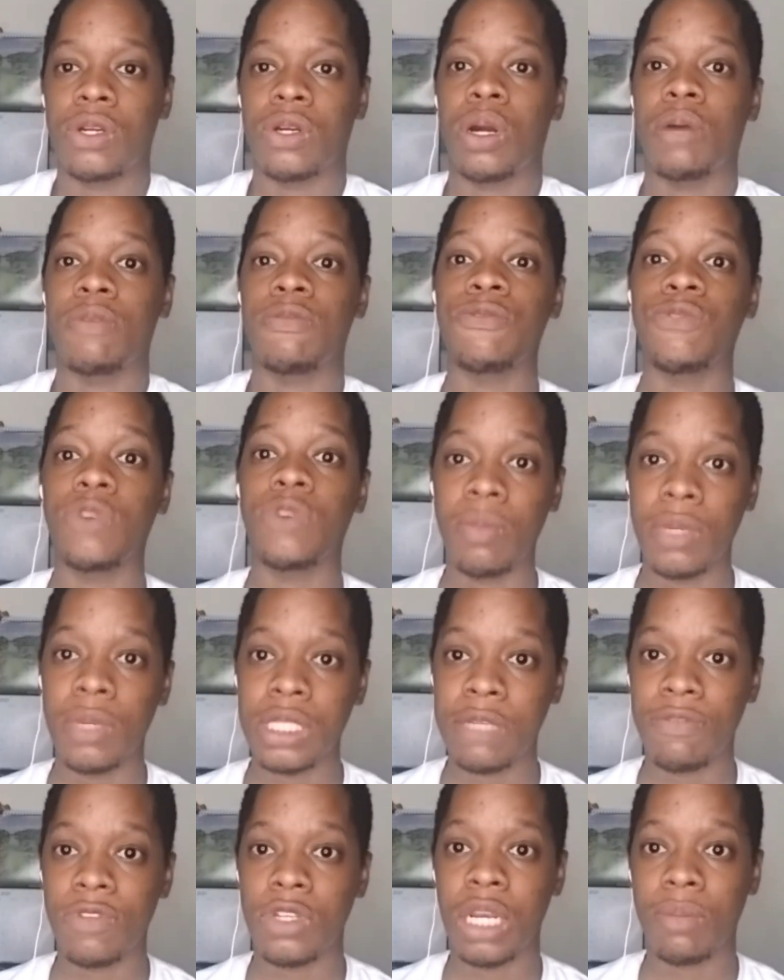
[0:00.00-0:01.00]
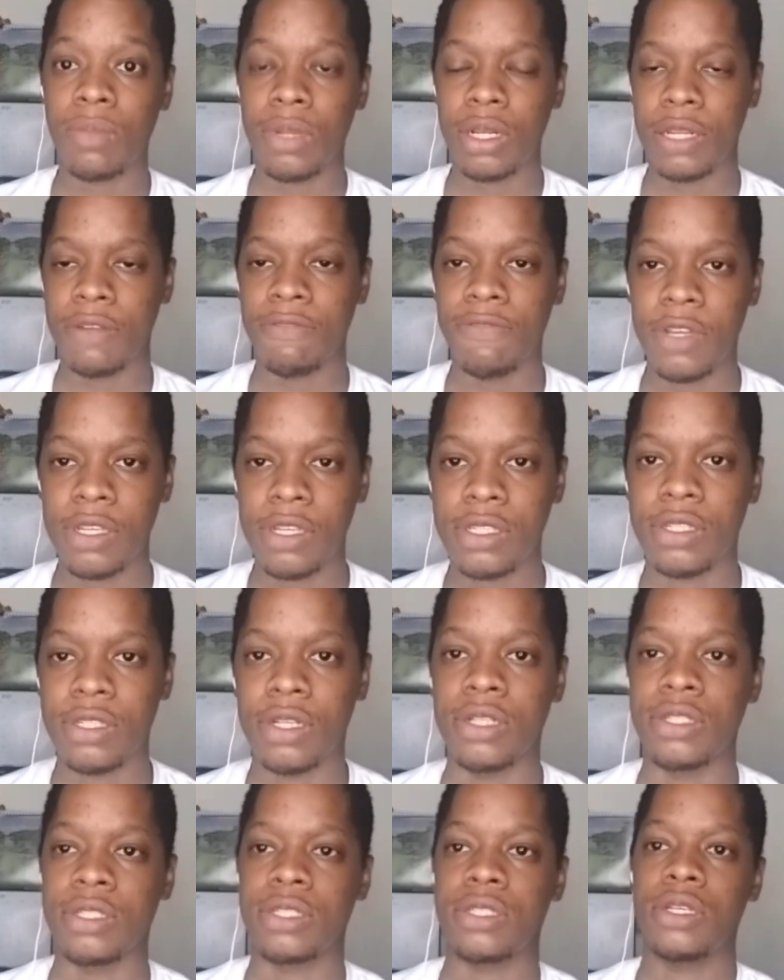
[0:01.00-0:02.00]
conformity to number of
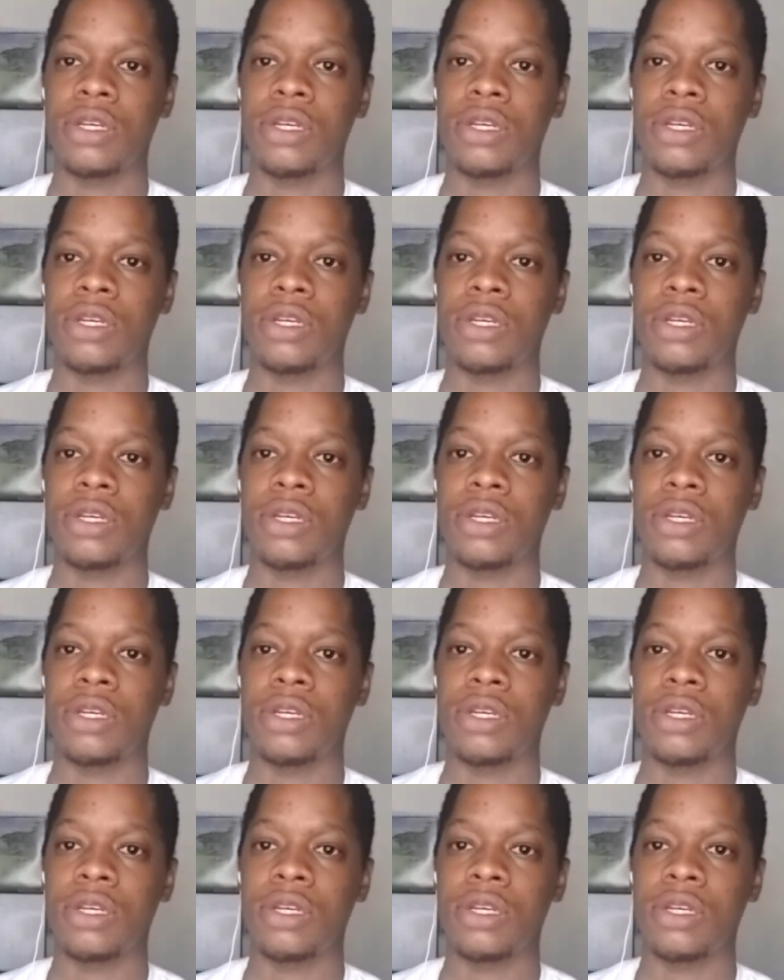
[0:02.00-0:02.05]
investors.